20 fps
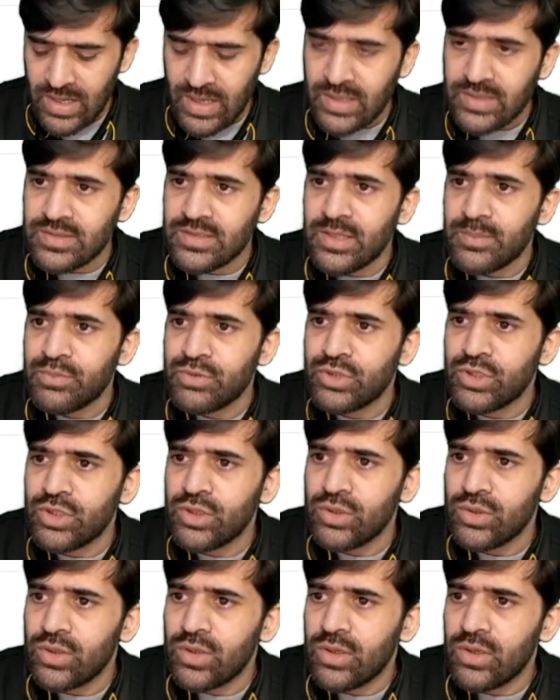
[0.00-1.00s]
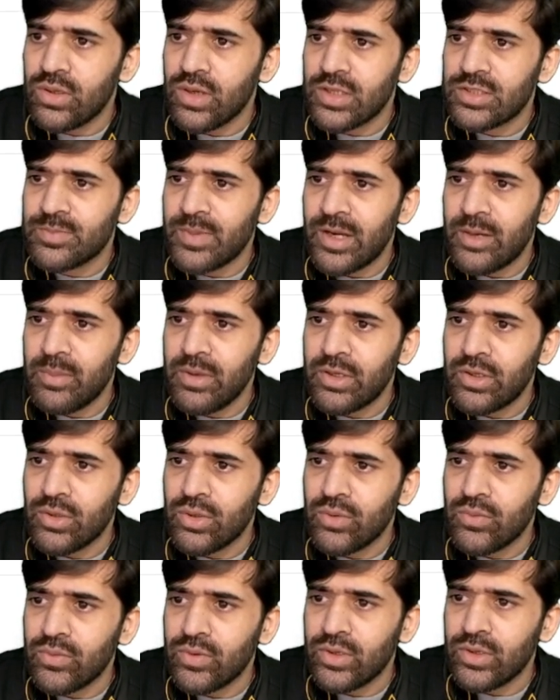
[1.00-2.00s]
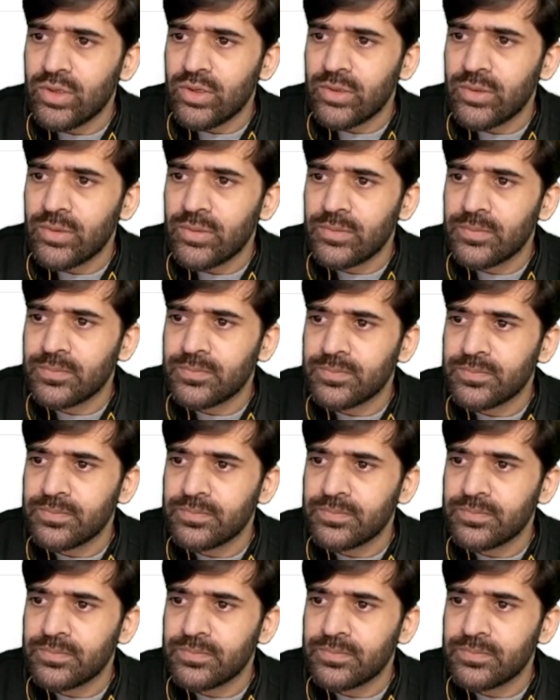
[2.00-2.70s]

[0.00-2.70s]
exceptional, experimental over here,